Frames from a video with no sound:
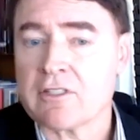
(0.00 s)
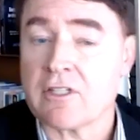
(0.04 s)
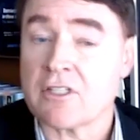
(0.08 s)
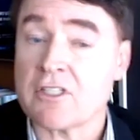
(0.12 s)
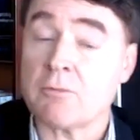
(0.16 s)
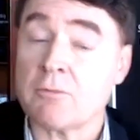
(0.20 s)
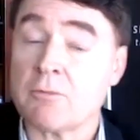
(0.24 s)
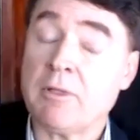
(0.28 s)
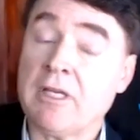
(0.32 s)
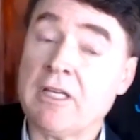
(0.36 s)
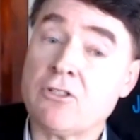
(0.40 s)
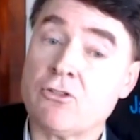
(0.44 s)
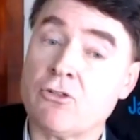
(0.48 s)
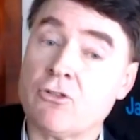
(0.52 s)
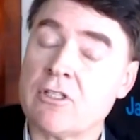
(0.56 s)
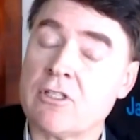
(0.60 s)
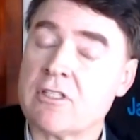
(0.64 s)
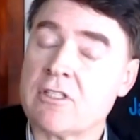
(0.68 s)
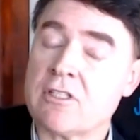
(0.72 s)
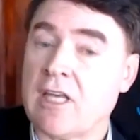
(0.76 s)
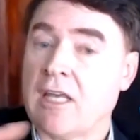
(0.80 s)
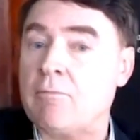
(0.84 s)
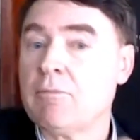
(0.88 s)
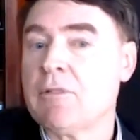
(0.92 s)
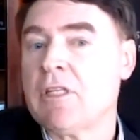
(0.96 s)
It speaks to
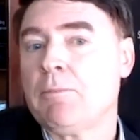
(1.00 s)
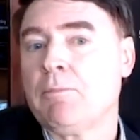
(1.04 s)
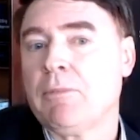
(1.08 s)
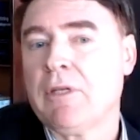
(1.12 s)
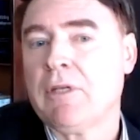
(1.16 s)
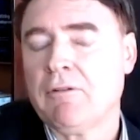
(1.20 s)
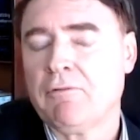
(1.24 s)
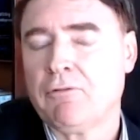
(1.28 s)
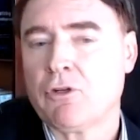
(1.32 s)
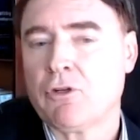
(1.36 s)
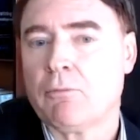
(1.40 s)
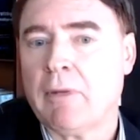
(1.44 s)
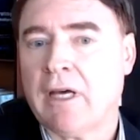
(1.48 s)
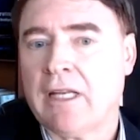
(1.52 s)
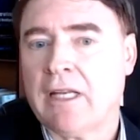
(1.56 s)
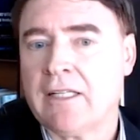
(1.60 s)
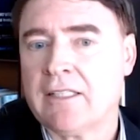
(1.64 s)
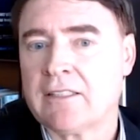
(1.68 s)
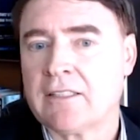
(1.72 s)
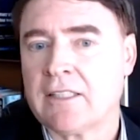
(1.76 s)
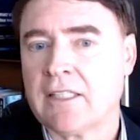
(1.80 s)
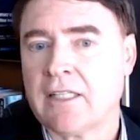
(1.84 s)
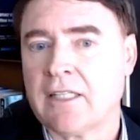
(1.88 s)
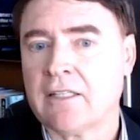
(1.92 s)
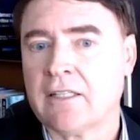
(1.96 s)
this MTP for
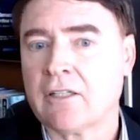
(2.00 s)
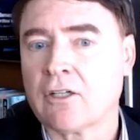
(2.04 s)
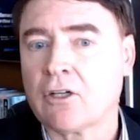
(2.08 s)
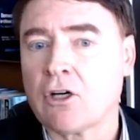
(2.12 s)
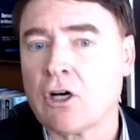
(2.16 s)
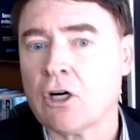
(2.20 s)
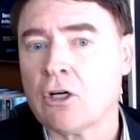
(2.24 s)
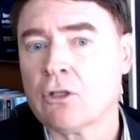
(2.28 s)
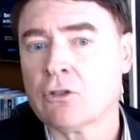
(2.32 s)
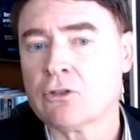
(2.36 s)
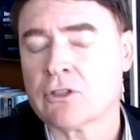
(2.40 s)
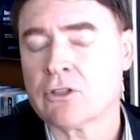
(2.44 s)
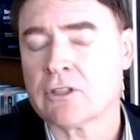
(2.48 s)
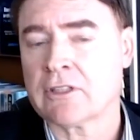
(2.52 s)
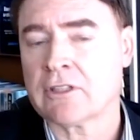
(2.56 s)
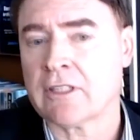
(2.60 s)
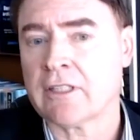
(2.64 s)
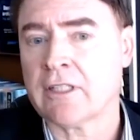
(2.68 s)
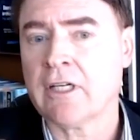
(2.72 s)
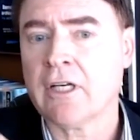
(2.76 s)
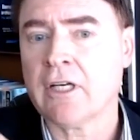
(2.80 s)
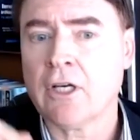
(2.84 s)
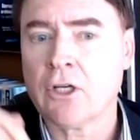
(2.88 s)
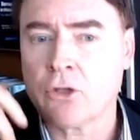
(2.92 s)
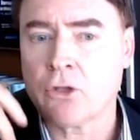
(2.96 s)
humanity, the goals,
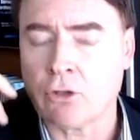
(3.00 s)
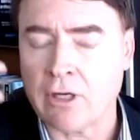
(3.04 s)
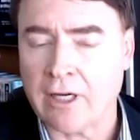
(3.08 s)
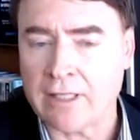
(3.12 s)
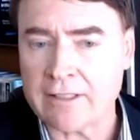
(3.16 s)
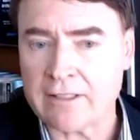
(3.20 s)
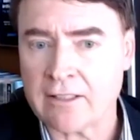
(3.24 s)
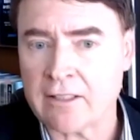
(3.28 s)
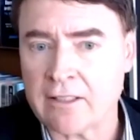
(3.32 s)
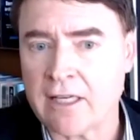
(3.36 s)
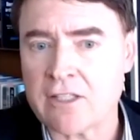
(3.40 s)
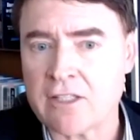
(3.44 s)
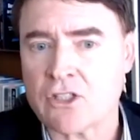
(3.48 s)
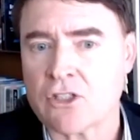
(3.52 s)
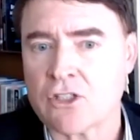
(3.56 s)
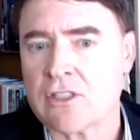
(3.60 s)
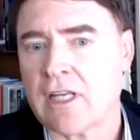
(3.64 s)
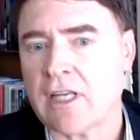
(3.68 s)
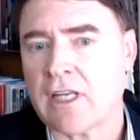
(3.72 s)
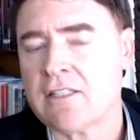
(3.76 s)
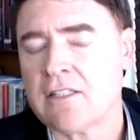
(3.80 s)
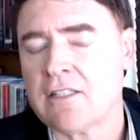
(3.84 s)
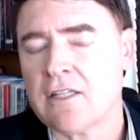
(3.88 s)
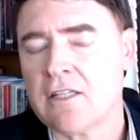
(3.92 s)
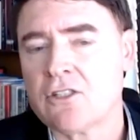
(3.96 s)
the United Nations
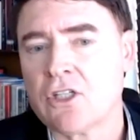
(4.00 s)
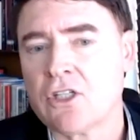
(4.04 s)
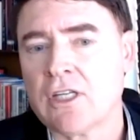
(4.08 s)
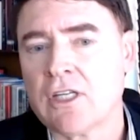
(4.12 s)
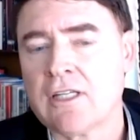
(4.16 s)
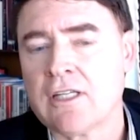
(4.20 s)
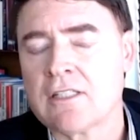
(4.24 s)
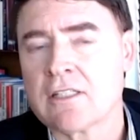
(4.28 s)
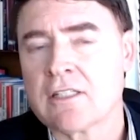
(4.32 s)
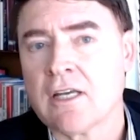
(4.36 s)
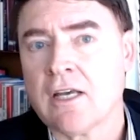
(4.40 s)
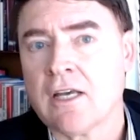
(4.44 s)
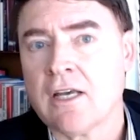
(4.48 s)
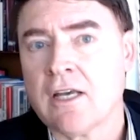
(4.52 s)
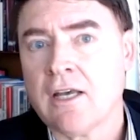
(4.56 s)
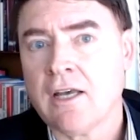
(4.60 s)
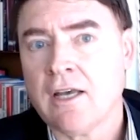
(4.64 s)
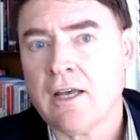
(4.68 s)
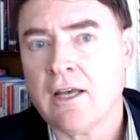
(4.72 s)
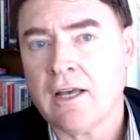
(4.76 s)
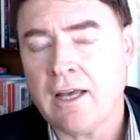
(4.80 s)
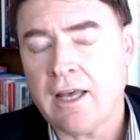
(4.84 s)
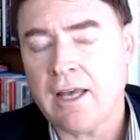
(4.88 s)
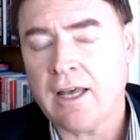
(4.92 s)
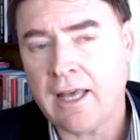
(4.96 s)
SDGs.
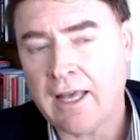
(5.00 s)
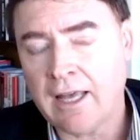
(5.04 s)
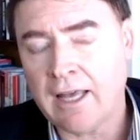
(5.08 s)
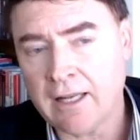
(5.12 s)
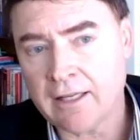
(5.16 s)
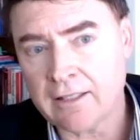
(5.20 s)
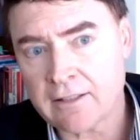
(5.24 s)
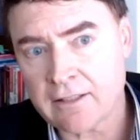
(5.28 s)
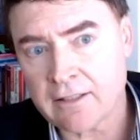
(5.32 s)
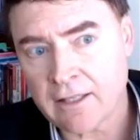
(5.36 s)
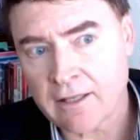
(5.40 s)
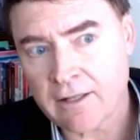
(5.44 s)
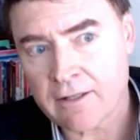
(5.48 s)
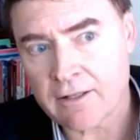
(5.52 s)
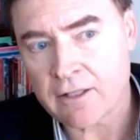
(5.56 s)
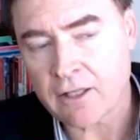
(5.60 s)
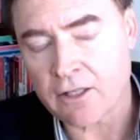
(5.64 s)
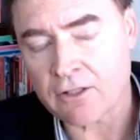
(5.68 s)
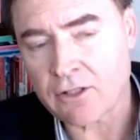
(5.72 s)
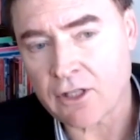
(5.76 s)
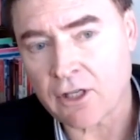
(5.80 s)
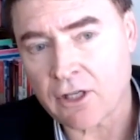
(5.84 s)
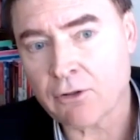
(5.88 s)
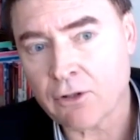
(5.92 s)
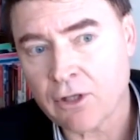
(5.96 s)
And
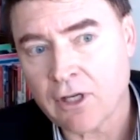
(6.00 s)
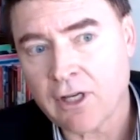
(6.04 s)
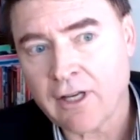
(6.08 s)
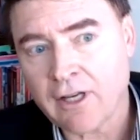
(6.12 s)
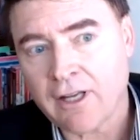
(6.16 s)
so